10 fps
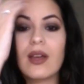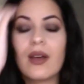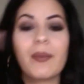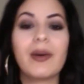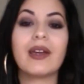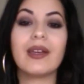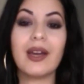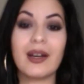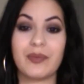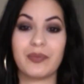But
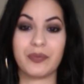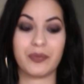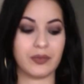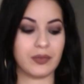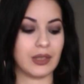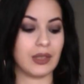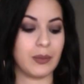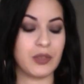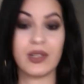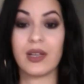yeah, I'm
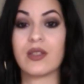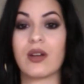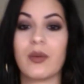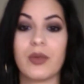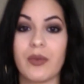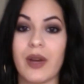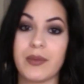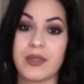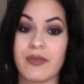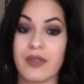just gonna get started with the random
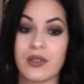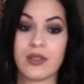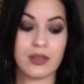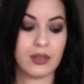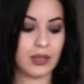stuff first.